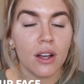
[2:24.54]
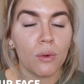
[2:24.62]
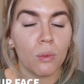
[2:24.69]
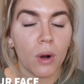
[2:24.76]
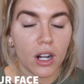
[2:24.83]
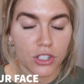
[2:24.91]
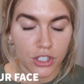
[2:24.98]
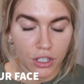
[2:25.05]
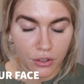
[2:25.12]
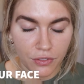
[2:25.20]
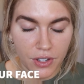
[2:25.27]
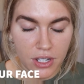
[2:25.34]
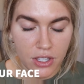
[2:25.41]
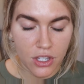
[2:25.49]
Washing your
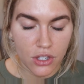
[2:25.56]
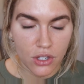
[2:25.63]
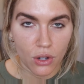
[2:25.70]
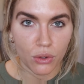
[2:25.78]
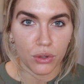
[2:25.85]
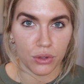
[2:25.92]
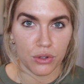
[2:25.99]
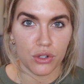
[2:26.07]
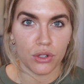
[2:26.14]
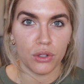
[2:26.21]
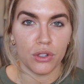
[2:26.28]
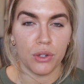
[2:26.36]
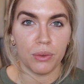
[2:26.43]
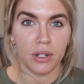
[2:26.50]
face is so
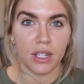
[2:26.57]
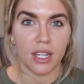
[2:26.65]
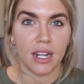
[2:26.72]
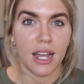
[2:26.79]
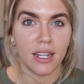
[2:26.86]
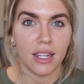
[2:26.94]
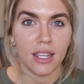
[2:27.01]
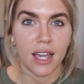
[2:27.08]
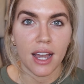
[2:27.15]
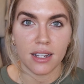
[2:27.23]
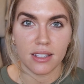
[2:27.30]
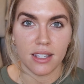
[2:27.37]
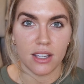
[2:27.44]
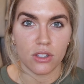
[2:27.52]
crucial. You wanna get any
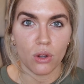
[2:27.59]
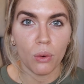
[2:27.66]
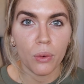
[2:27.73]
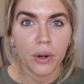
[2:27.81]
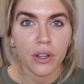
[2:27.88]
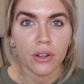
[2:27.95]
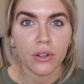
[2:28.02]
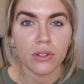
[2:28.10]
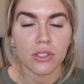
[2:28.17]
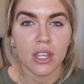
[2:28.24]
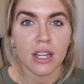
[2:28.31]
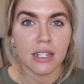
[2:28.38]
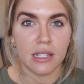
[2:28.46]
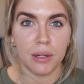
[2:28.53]
excess oils,
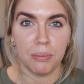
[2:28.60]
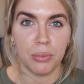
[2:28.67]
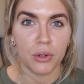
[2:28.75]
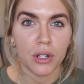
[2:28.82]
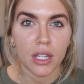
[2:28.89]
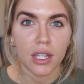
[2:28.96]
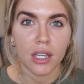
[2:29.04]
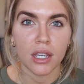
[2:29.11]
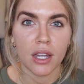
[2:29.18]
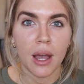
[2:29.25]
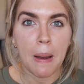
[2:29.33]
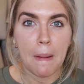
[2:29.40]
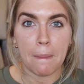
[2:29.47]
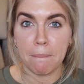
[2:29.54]
debris,
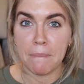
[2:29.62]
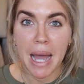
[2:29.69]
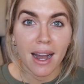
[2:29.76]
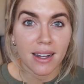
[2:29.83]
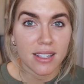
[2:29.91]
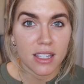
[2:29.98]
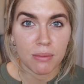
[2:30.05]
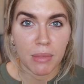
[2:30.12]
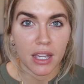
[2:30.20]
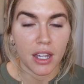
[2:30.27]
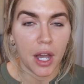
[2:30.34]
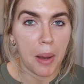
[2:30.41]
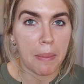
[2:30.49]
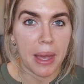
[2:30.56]
past
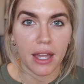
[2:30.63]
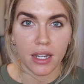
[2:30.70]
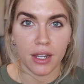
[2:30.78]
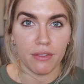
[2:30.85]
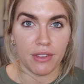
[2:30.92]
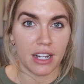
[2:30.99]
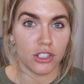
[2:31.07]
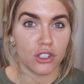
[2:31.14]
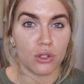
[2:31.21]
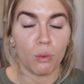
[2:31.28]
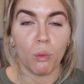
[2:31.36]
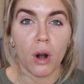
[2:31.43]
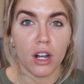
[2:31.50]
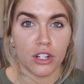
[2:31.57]
makeup, any of that. Just
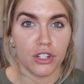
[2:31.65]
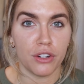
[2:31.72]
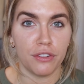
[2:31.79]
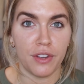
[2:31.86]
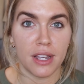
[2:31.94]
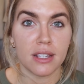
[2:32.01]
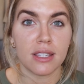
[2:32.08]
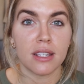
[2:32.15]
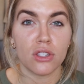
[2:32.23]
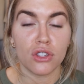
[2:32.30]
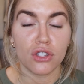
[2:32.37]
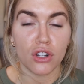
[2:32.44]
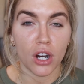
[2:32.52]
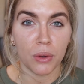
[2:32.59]
wash your face.
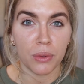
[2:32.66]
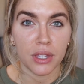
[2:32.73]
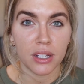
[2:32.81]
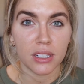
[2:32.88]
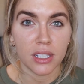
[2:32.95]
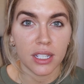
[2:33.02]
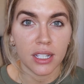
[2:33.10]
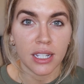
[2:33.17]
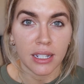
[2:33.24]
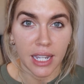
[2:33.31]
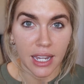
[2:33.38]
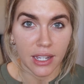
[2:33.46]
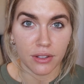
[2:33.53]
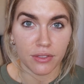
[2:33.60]
Start with a clean
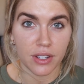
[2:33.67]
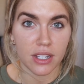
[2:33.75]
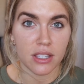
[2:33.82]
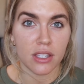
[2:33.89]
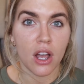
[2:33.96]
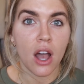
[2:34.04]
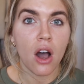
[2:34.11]
canvas